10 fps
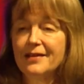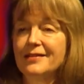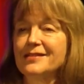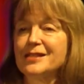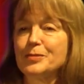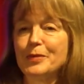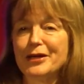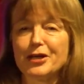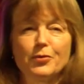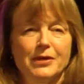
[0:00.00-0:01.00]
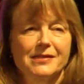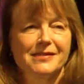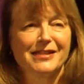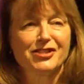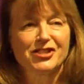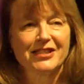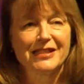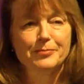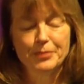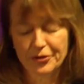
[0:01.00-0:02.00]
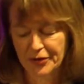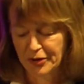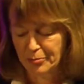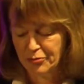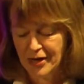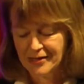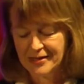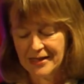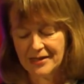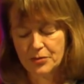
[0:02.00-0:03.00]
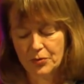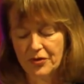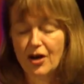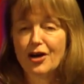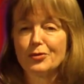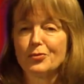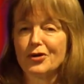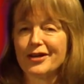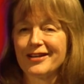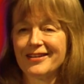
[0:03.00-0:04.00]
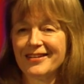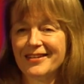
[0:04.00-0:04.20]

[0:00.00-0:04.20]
This has been a quintessentially Imperial process with hard work,